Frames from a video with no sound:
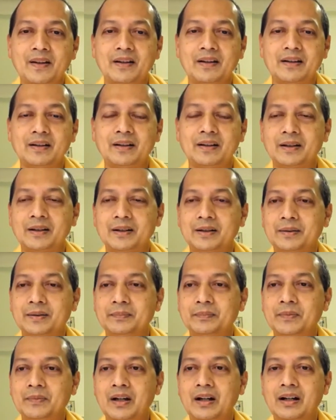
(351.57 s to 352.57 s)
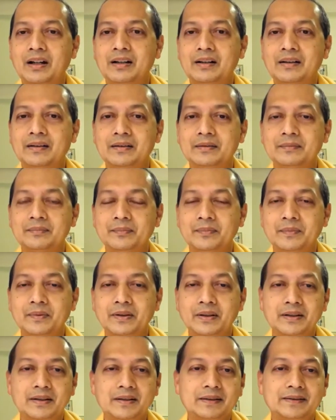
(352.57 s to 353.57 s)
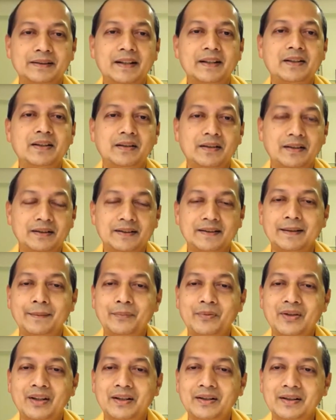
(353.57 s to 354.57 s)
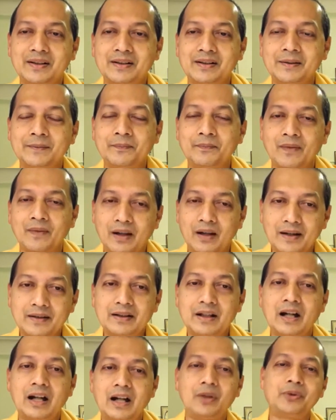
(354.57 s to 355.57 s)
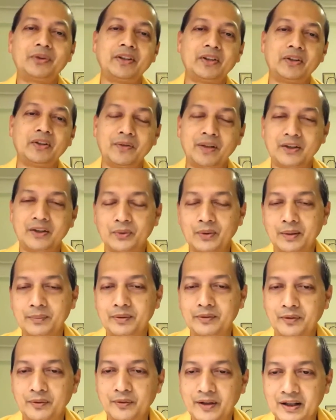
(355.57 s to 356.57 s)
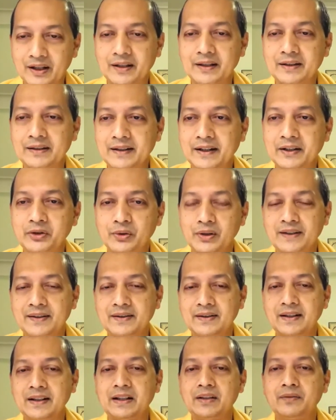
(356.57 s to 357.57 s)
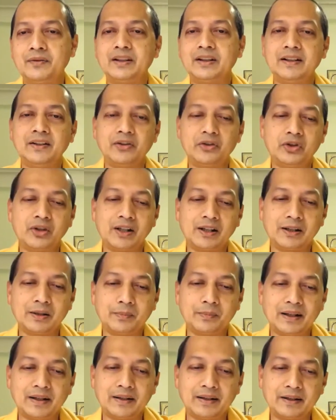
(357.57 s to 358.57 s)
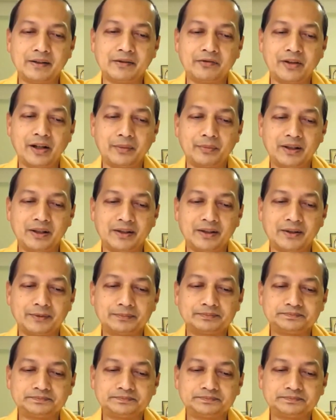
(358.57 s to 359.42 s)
are the center and the sub-center, are the houses where Swami Vivekananda actually stayed with these gentlemen and their families.